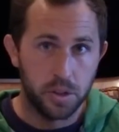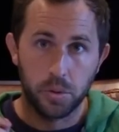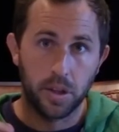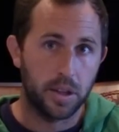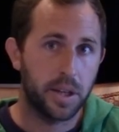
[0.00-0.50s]

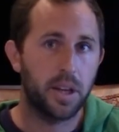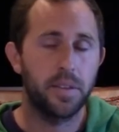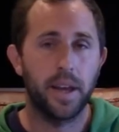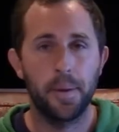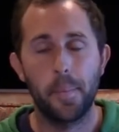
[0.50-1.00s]
You can click
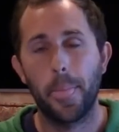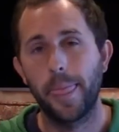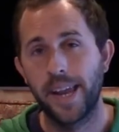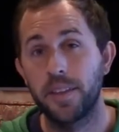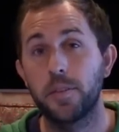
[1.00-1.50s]
on that,
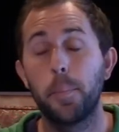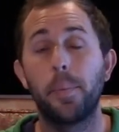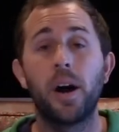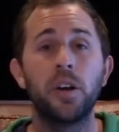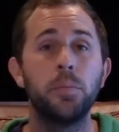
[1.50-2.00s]
and at the
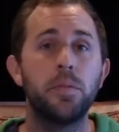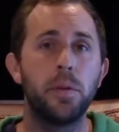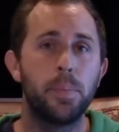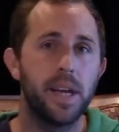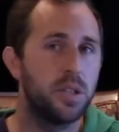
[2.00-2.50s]
bottom of
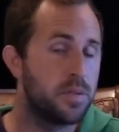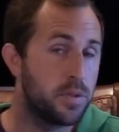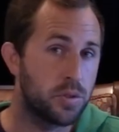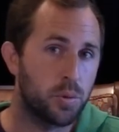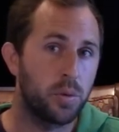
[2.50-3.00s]
the page,
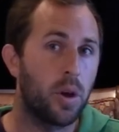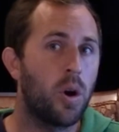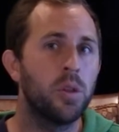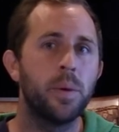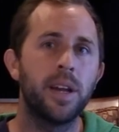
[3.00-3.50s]
if you scroll
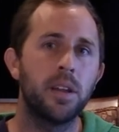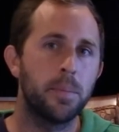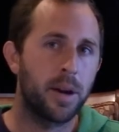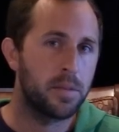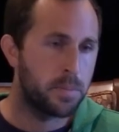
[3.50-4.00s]
all the way down to
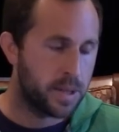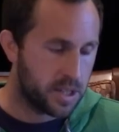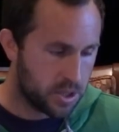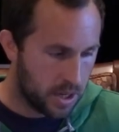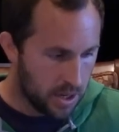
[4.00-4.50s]
the bottom of the
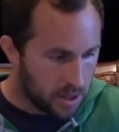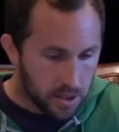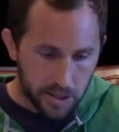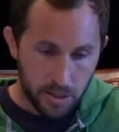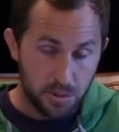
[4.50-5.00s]
page,
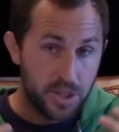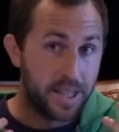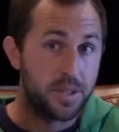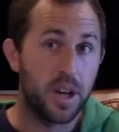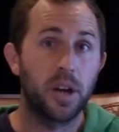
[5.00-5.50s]
it'll
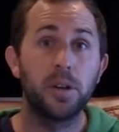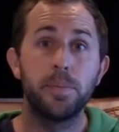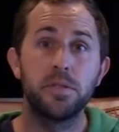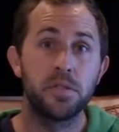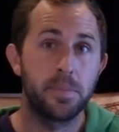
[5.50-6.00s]
say Soccer
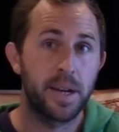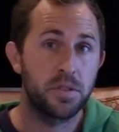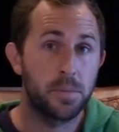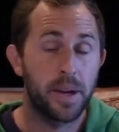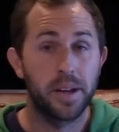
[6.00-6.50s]
Business
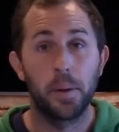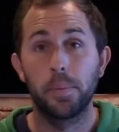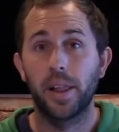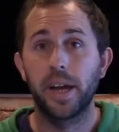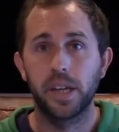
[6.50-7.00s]
Mastermind,
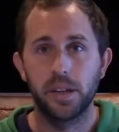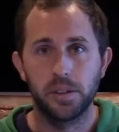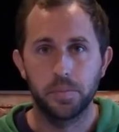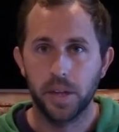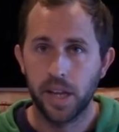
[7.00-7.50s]
apply
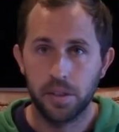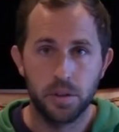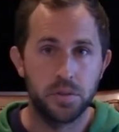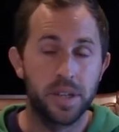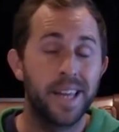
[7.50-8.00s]
here. And
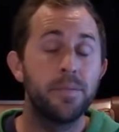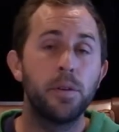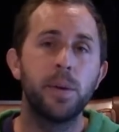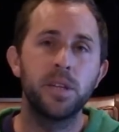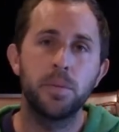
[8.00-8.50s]
there's an
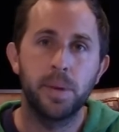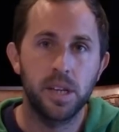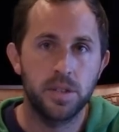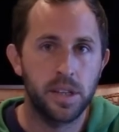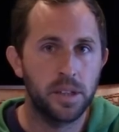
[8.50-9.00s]
information
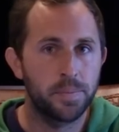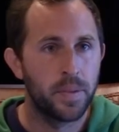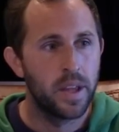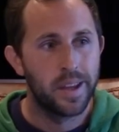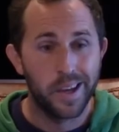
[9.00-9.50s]
page there.
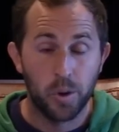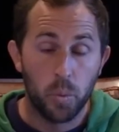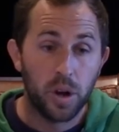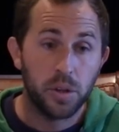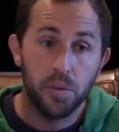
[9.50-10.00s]
It'll
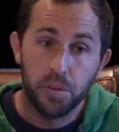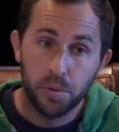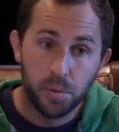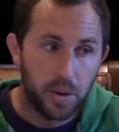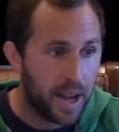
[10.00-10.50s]
walk you
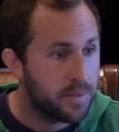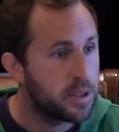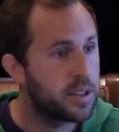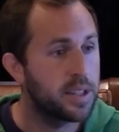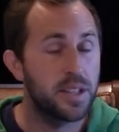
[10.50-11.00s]
through
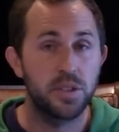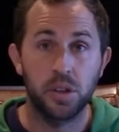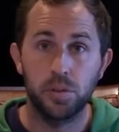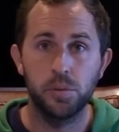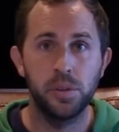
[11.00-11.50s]
everything that's
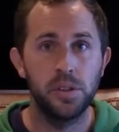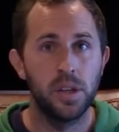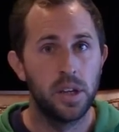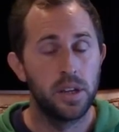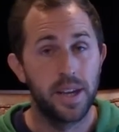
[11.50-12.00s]

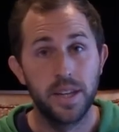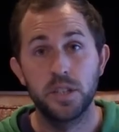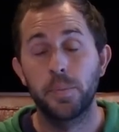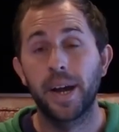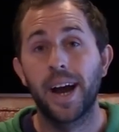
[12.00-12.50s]
included. It
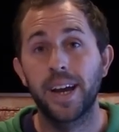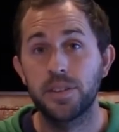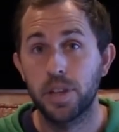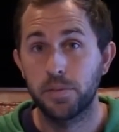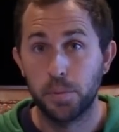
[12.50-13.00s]
is my
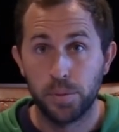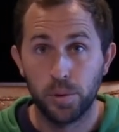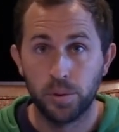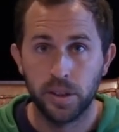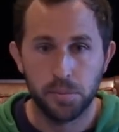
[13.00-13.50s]
highest level
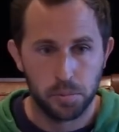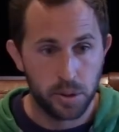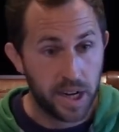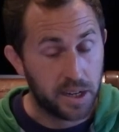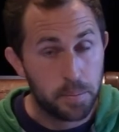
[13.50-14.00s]
program
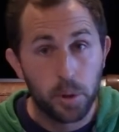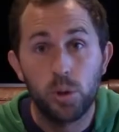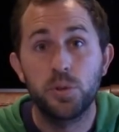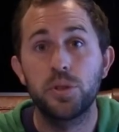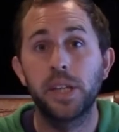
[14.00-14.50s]
where I can
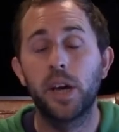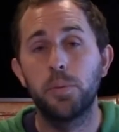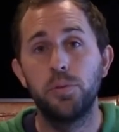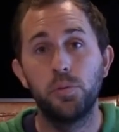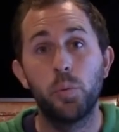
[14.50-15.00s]
personally
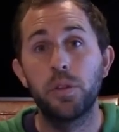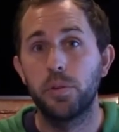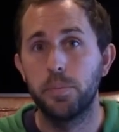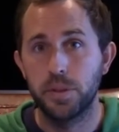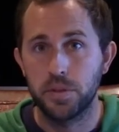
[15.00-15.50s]
help you
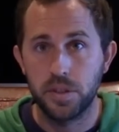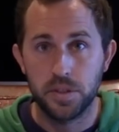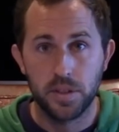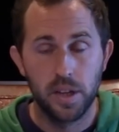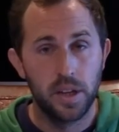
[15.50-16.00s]
with your
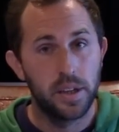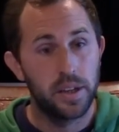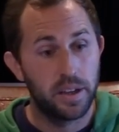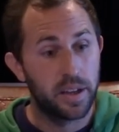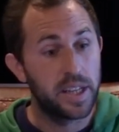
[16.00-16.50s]
business,
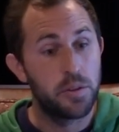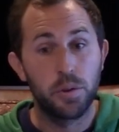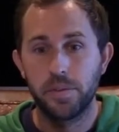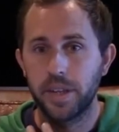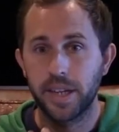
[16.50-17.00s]

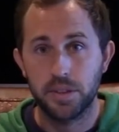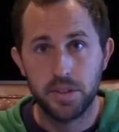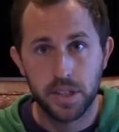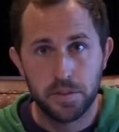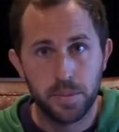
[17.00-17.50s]
either over the
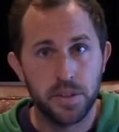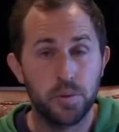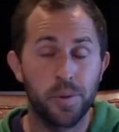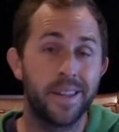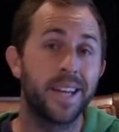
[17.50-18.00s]
next 6
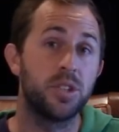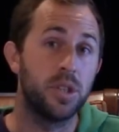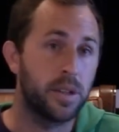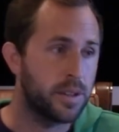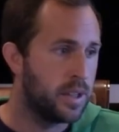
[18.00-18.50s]
months or the
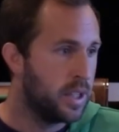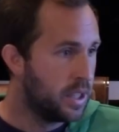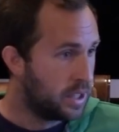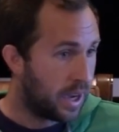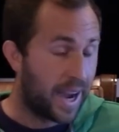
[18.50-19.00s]
next year.
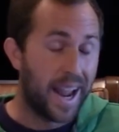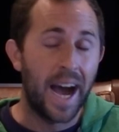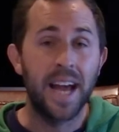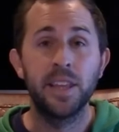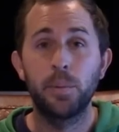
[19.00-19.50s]
I
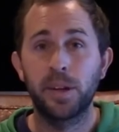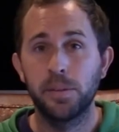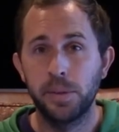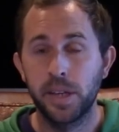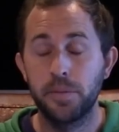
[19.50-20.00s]
highly
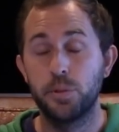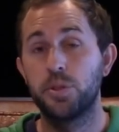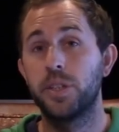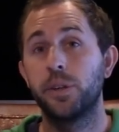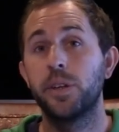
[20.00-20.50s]
recommend, if you're
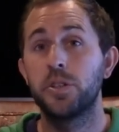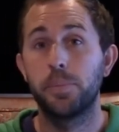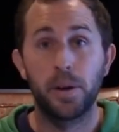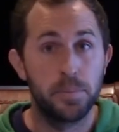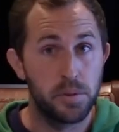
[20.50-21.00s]
serious
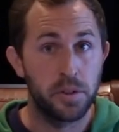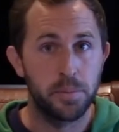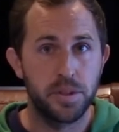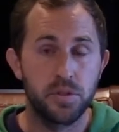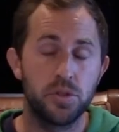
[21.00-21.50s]
about building
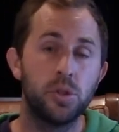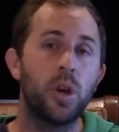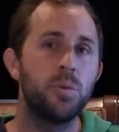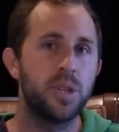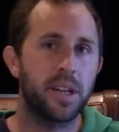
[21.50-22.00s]
your business, you
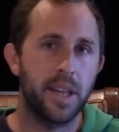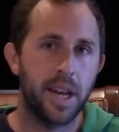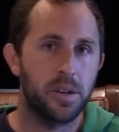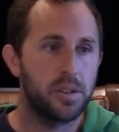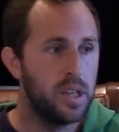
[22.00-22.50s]
go check
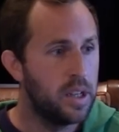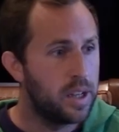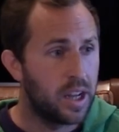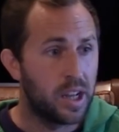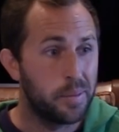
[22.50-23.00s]
that out.
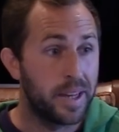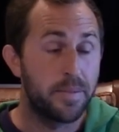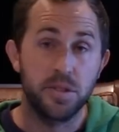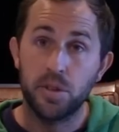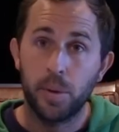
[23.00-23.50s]
And
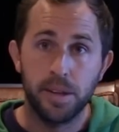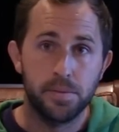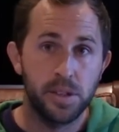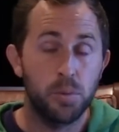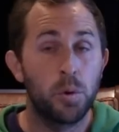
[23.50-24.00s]
if it's the
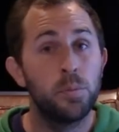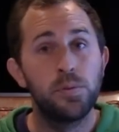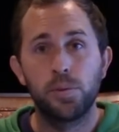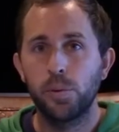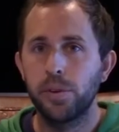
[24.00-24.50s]
right fit, we'll
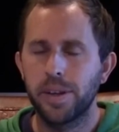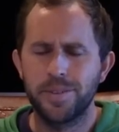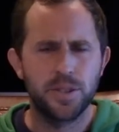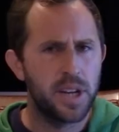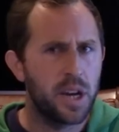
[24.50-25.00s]
move forward.
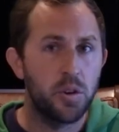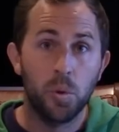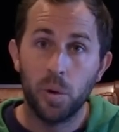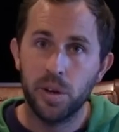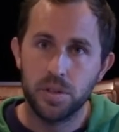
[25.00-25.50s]
If it's not, no
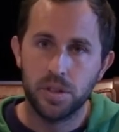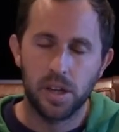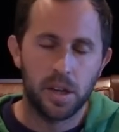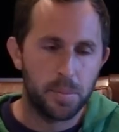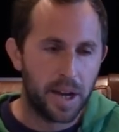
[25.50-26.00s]
worries.
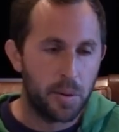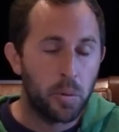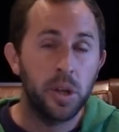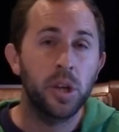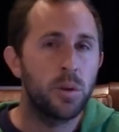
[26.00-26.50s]
I
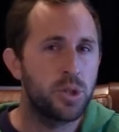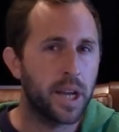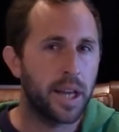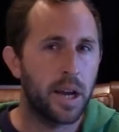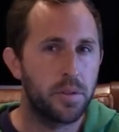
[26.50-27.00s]
want you to go
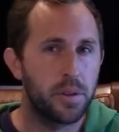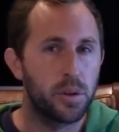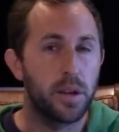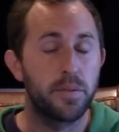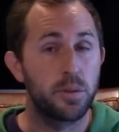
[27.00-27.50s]
check it out
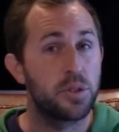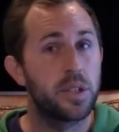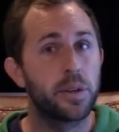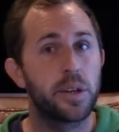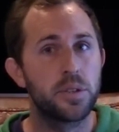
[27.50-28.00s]
though, if you're
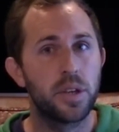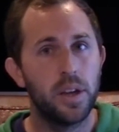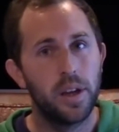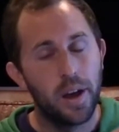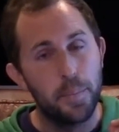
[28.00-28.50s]
serious
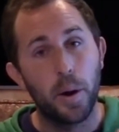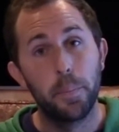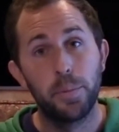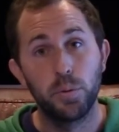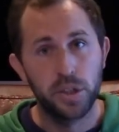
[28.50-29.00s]

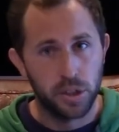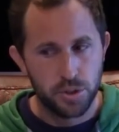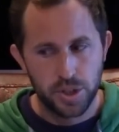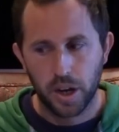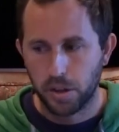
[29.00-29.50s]
about building
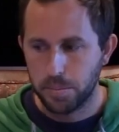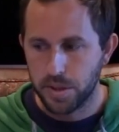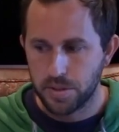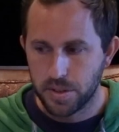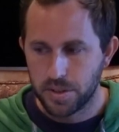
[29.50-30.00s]
your soccer
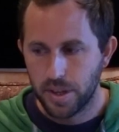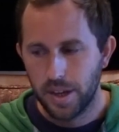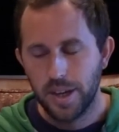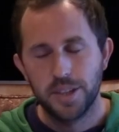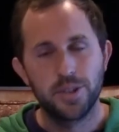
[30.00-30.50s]
business.
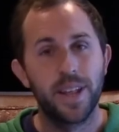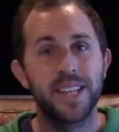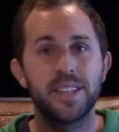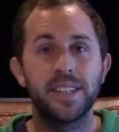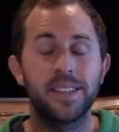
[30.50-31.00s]
So
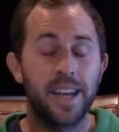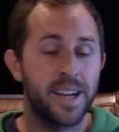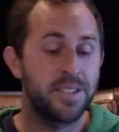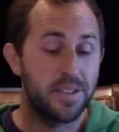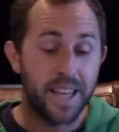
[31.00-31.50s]
that's it,
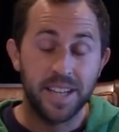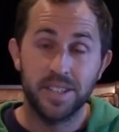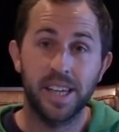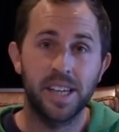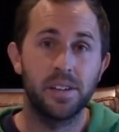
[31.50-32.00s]
guys.
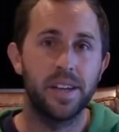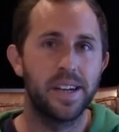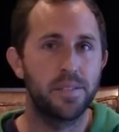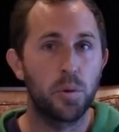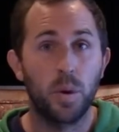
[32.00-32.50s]
Thanks again
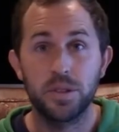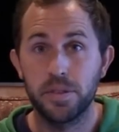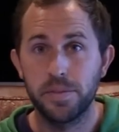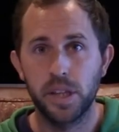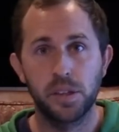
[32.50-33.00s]
for
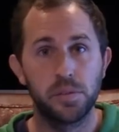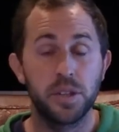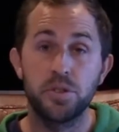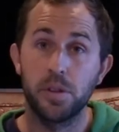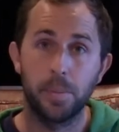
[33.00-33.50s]
watching the video and
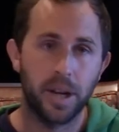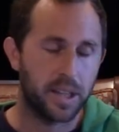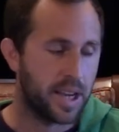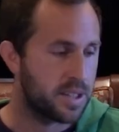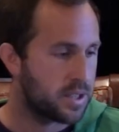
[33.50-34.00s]
listening to the
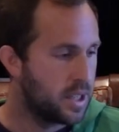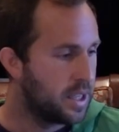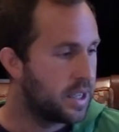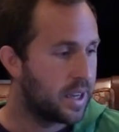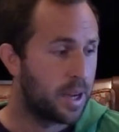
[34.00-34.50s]
podcast.
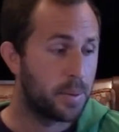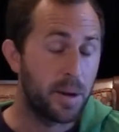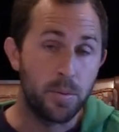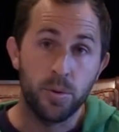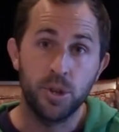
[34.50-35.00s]
I
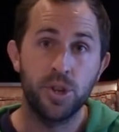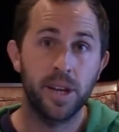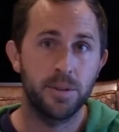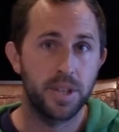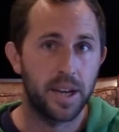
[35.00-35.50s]

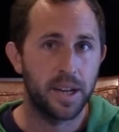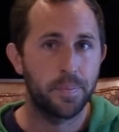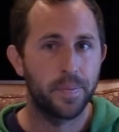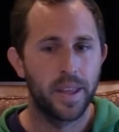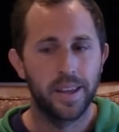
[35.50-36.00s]
appreciate your
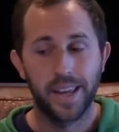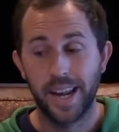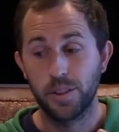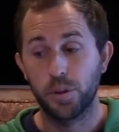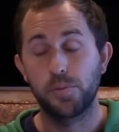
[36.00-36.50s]
time,
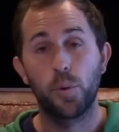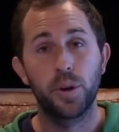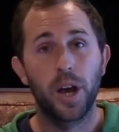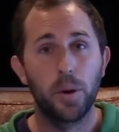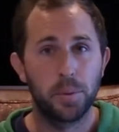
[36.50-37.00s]
and I look
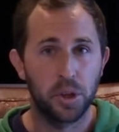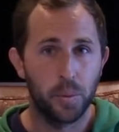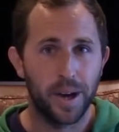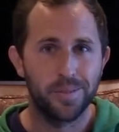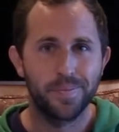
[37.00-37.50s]
forward to helping
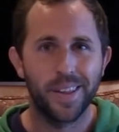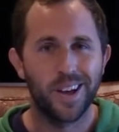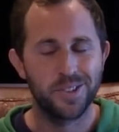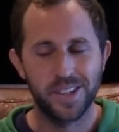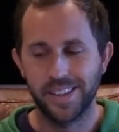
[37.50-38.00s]
you out.
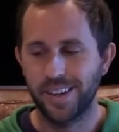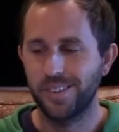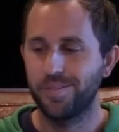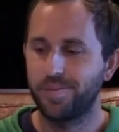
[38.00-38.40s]
I'll see you later.